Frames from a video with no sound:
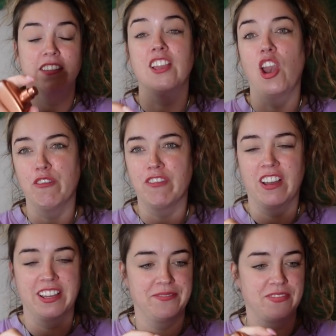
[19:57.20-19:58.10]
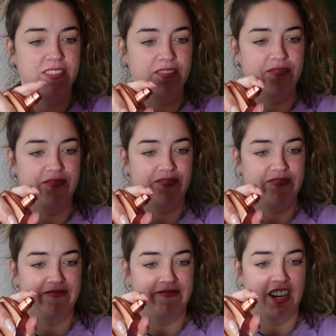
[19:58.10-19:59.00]
The loft light.
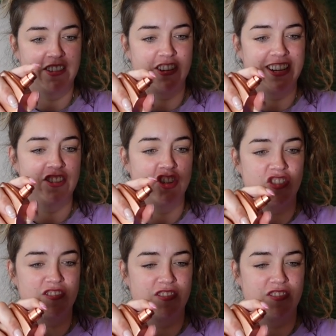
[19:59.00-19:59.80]
I don't need to...